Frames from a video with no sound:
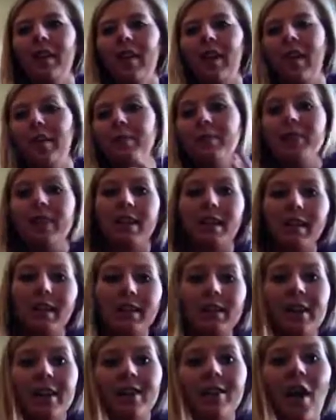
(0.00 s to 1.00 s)

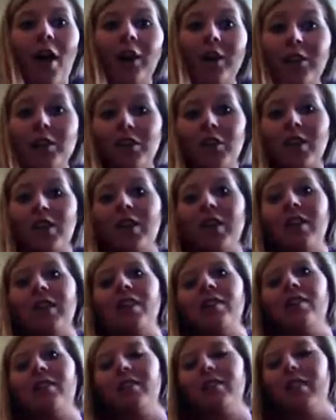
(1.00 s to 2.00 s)
updating technology
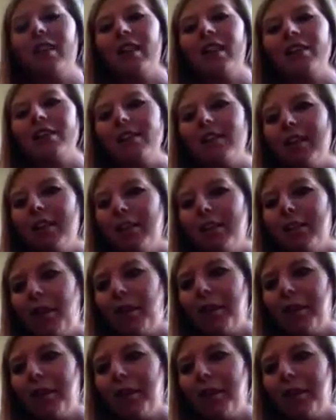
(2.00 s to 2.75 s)
and that stuff.